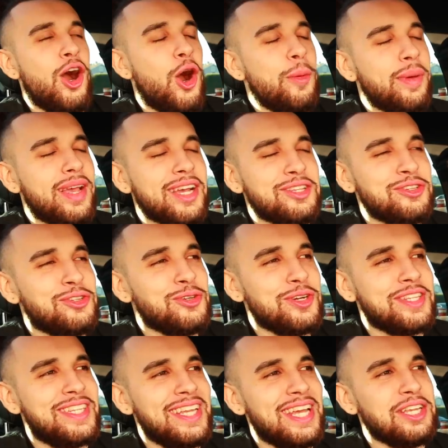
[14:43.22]
Hope you guys
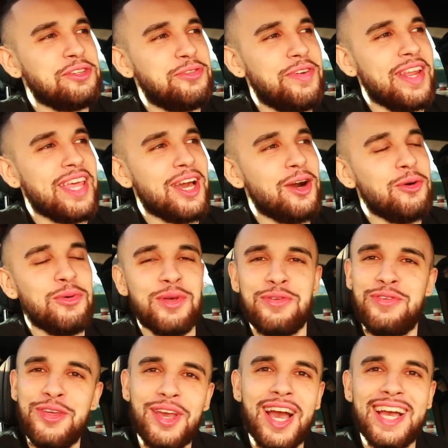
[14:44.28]
enjoyed today's video.
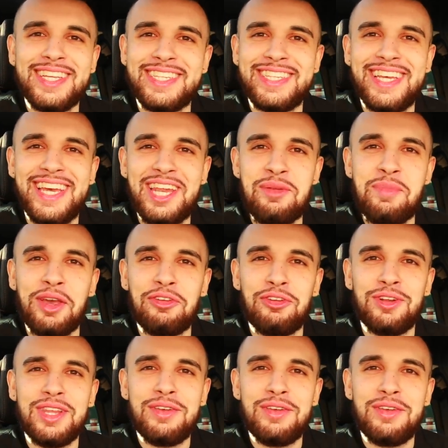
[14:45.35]
If you guys did, make sure to